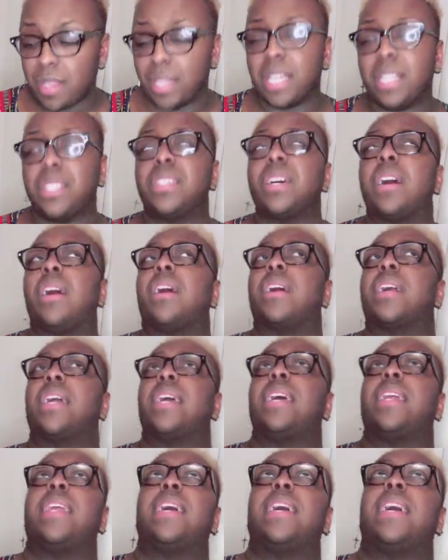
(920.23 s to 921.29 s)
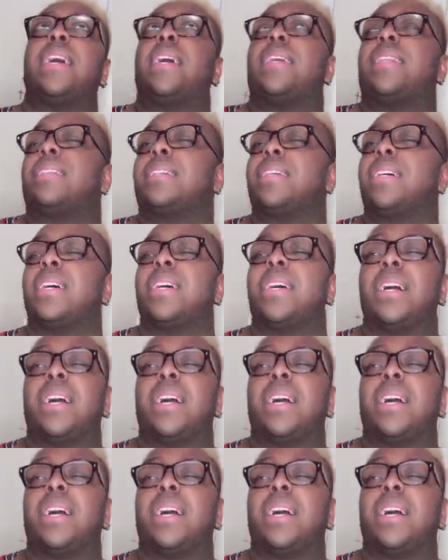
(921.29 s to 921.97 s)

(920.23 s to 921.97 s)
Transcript: they're talking, and